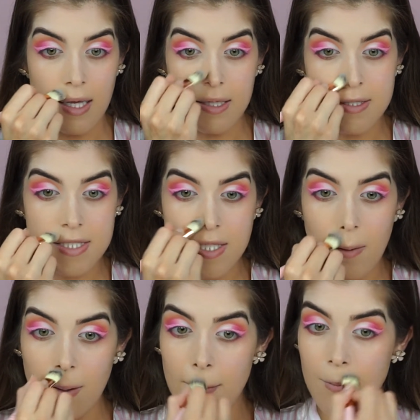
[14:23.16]
it's
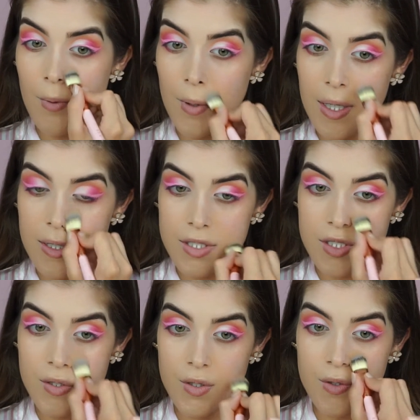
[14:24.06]
so important
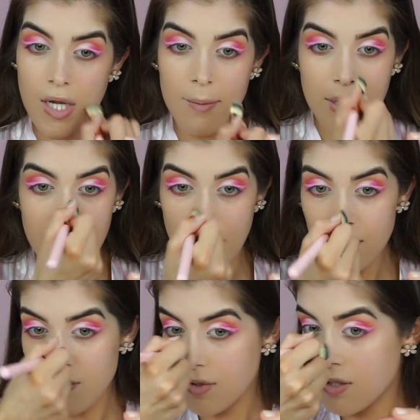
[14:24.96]
to, I mean,
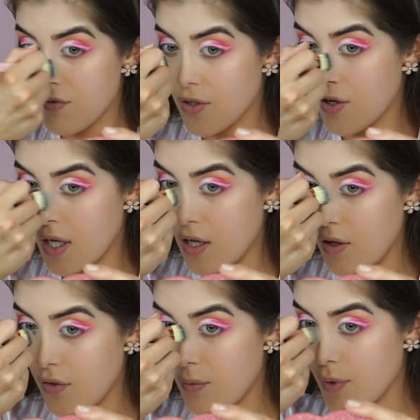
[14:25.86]
not only for your
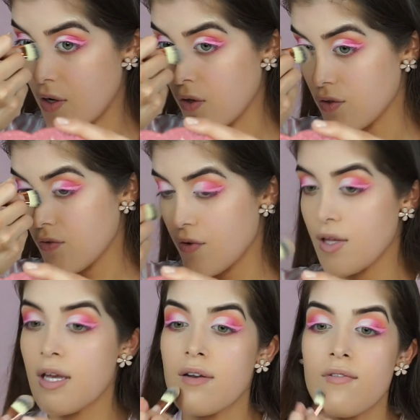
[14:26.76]
health, but also for
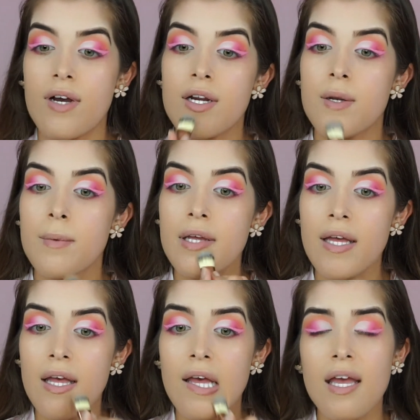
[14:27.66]
the
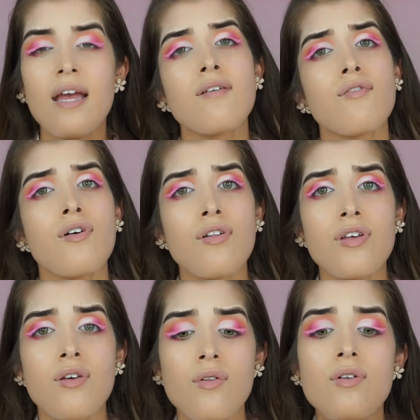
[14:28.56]
environment and for all
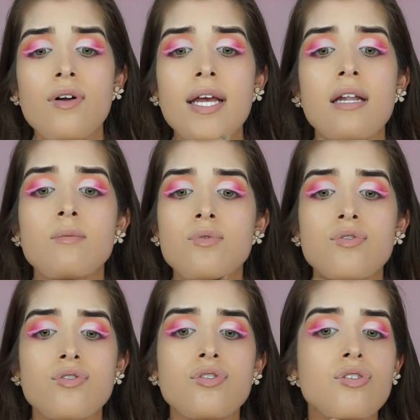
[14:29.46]
the cute little
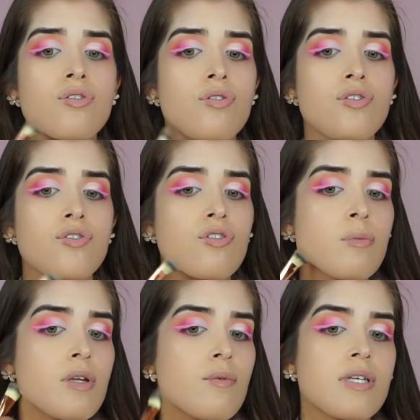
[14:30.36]
animals too. There's
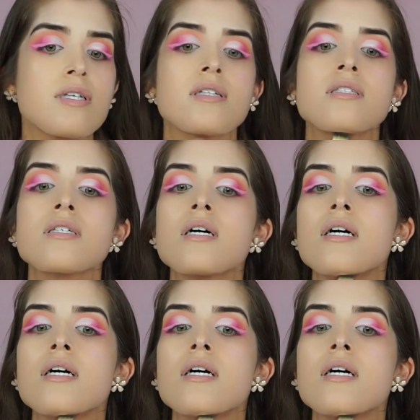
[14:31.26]
so many reasons